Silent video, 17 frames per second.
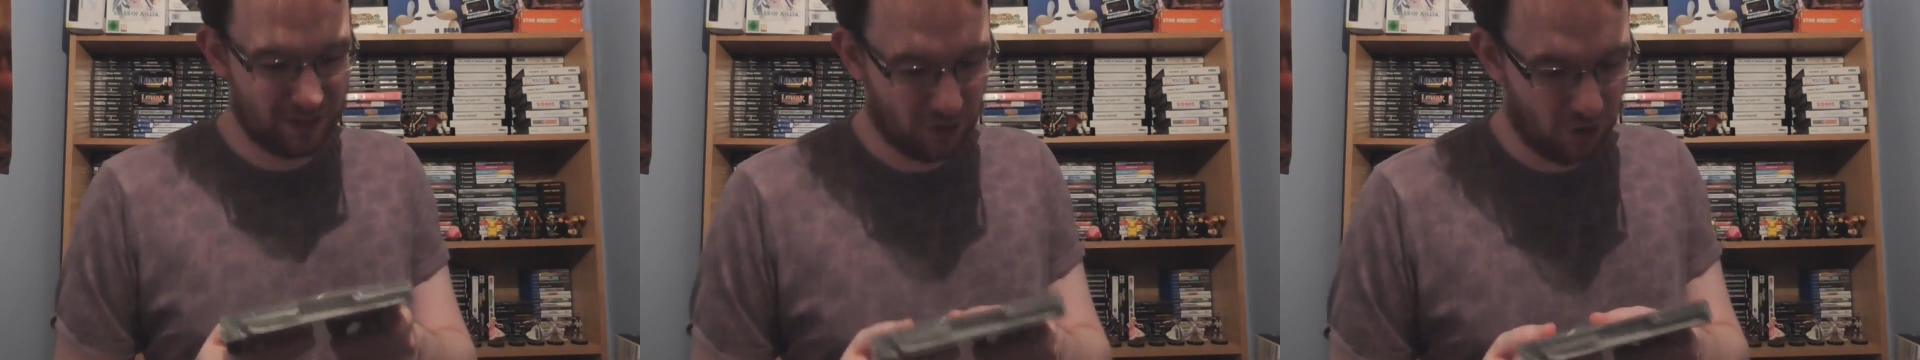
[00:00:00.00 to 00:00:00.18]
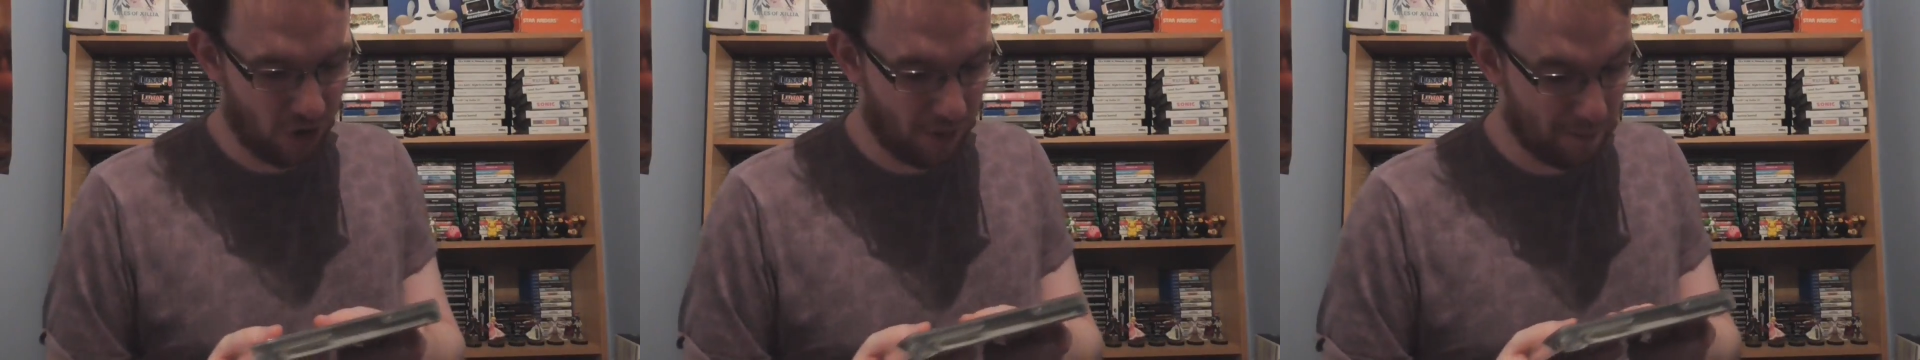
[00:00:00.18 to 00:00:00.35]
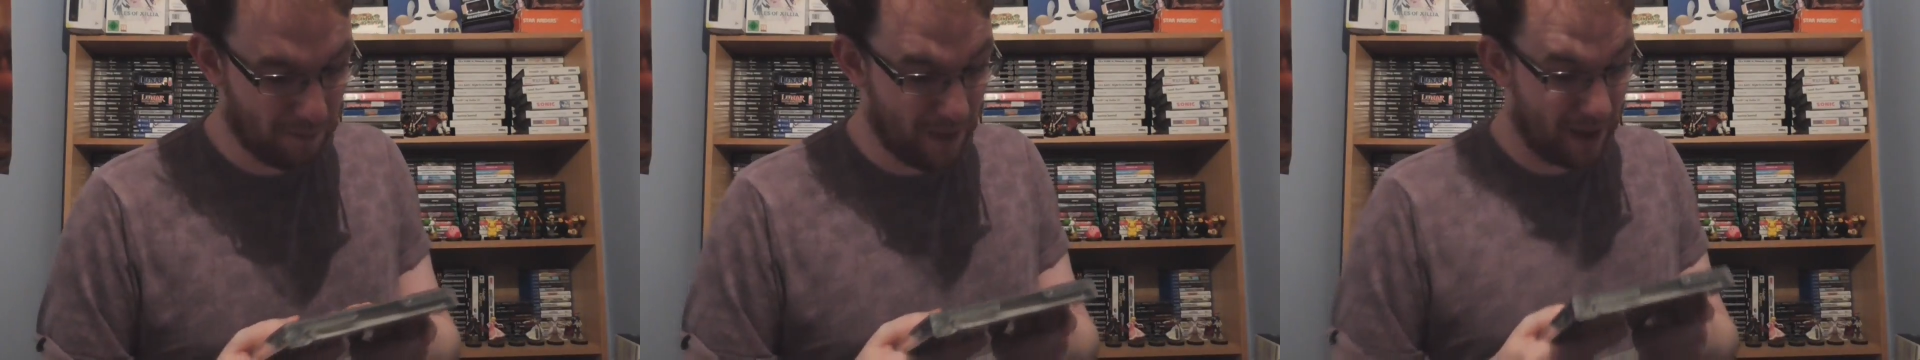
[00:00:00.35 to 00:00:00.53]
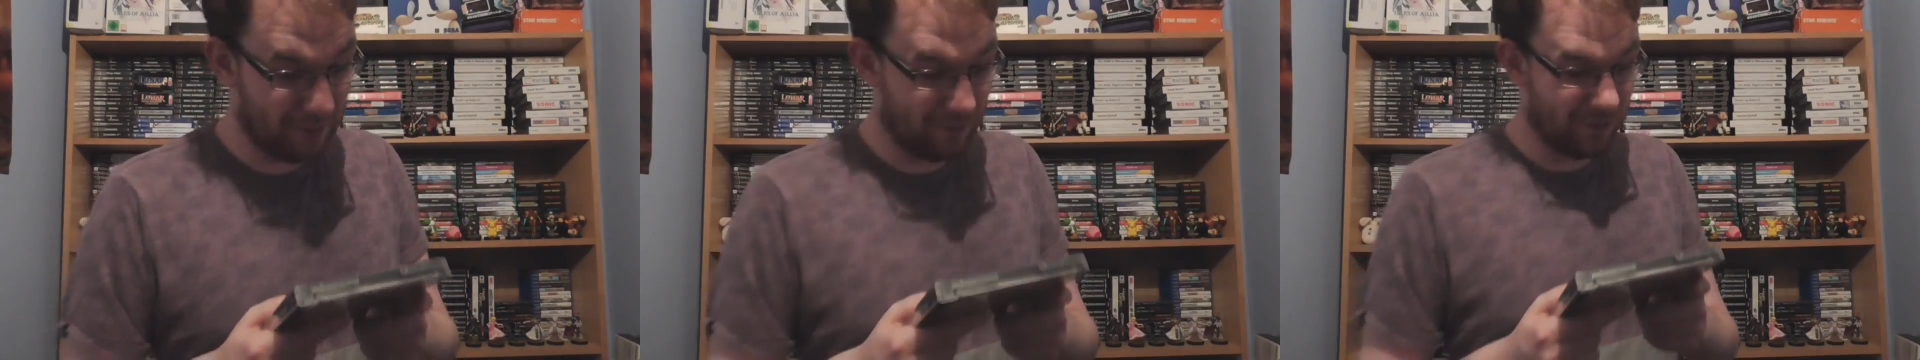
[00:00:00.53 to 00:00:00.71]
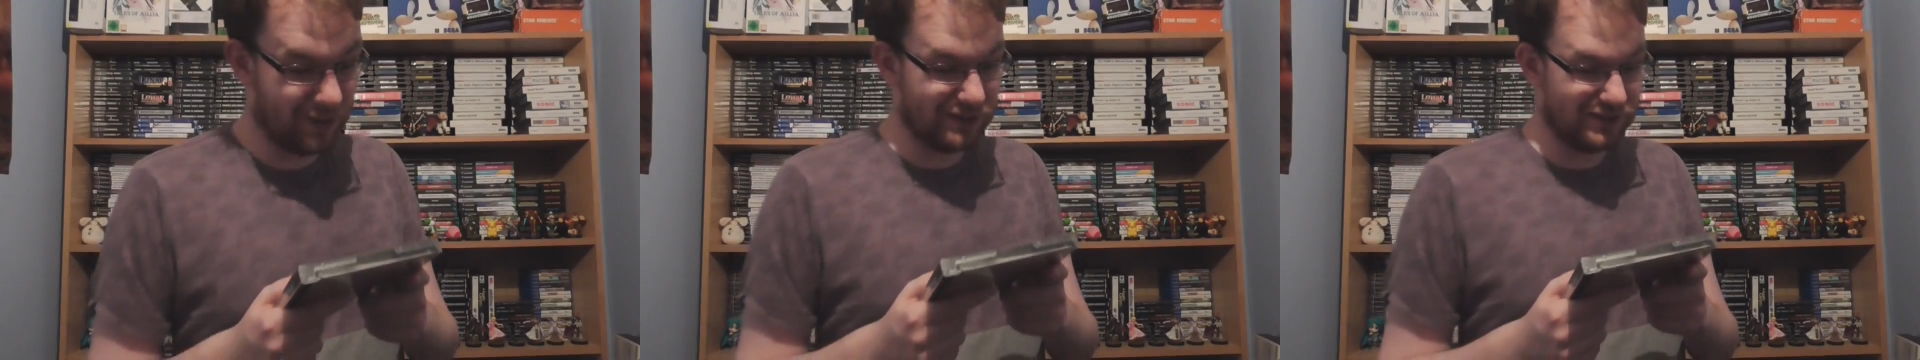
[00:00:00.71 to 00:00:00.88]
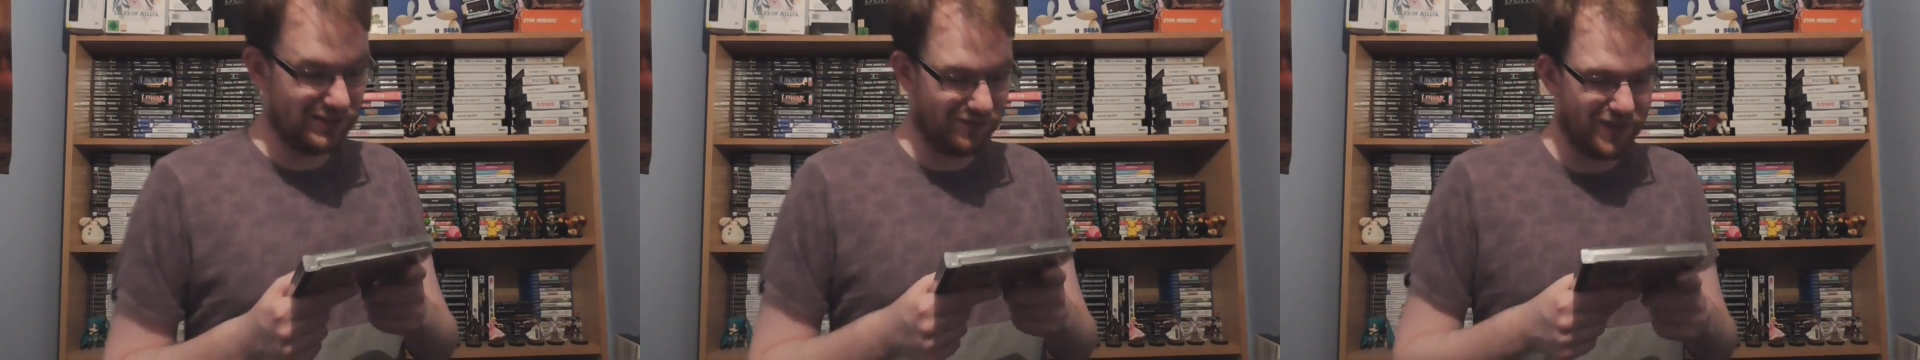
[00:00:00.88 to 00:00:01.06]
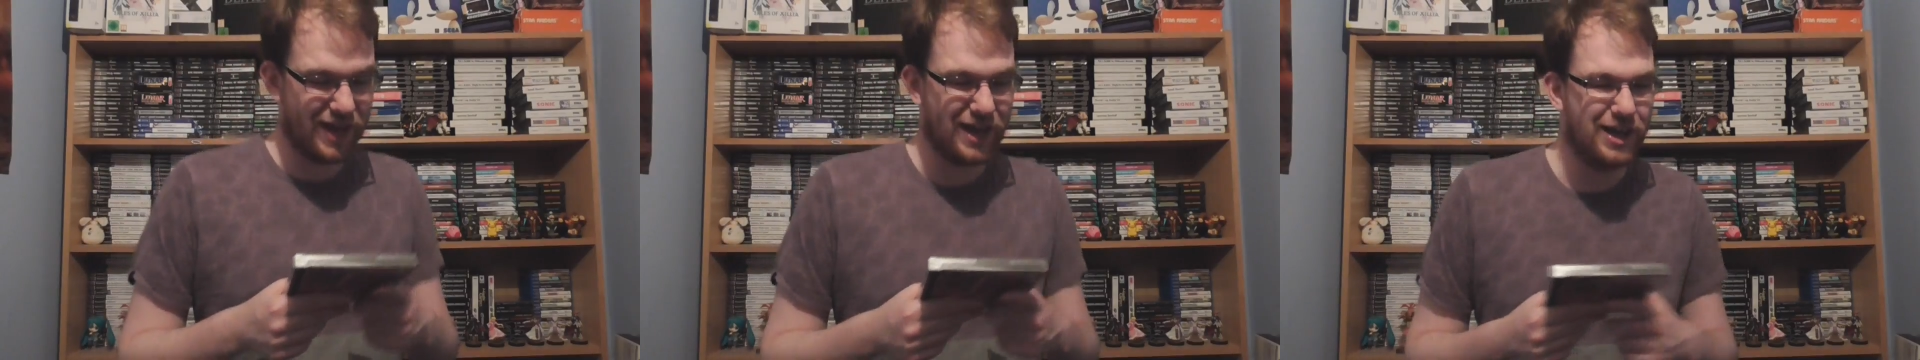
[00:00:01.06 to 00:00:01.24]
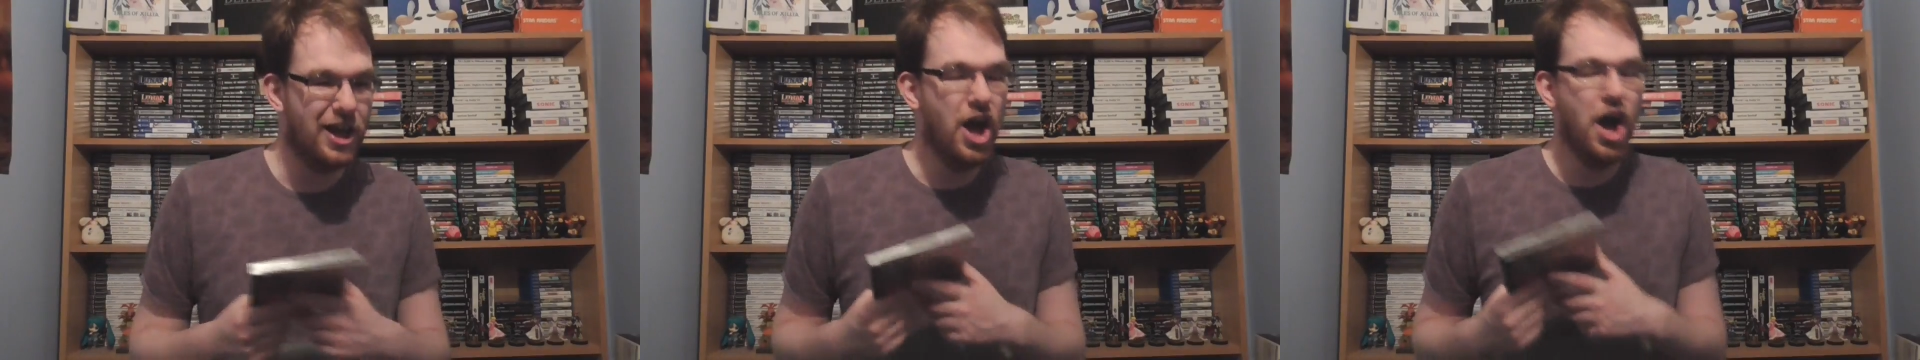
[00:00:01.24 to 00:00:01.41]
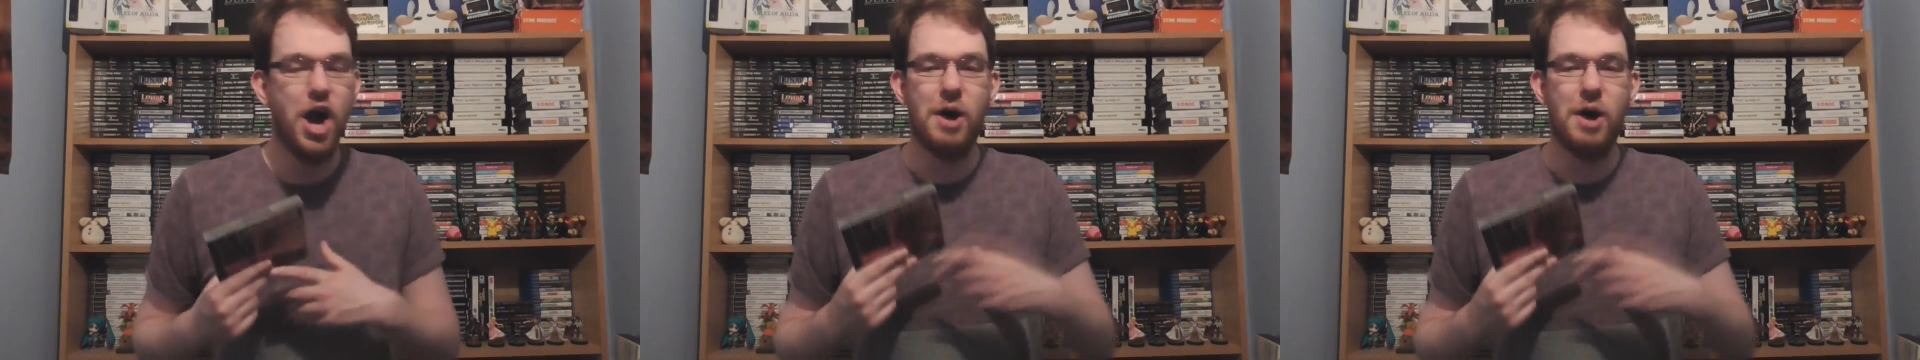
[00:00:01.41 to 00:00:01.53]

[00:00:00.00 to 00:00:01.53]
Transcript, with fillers: Got memories of uh,